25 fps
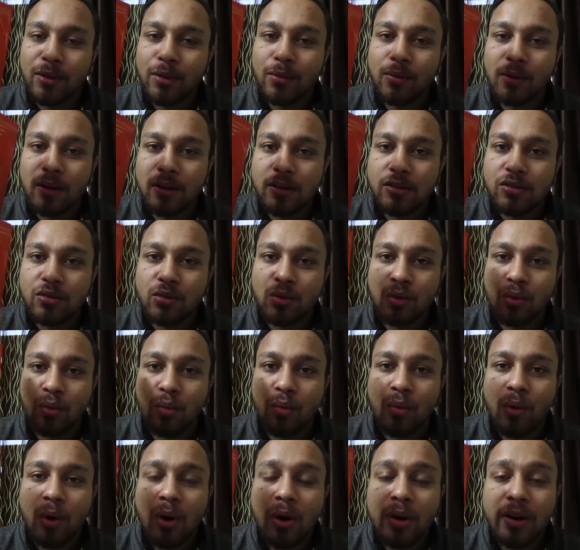ones who
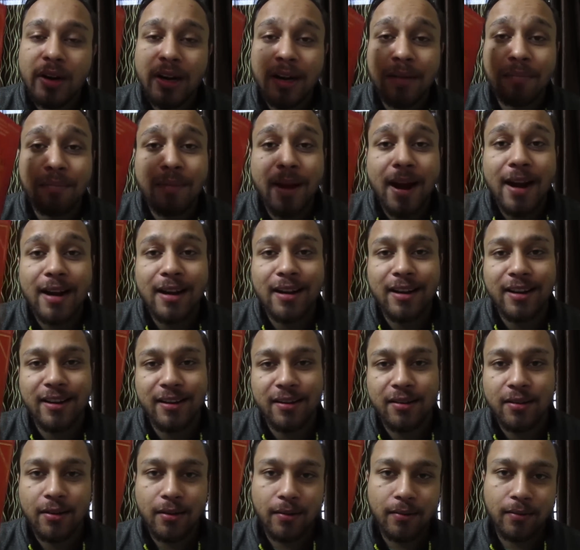want it badly
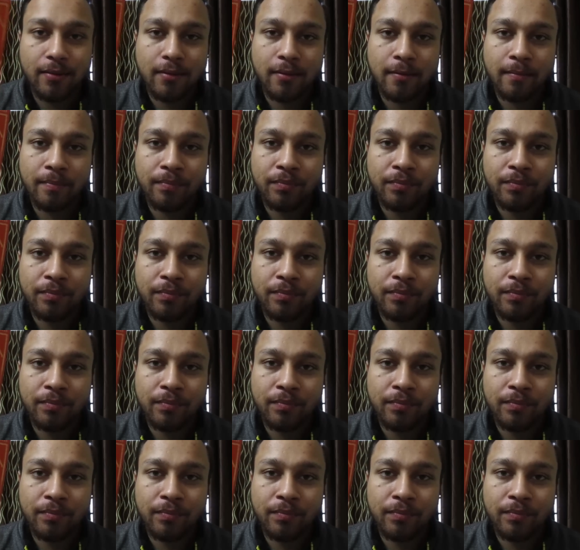enough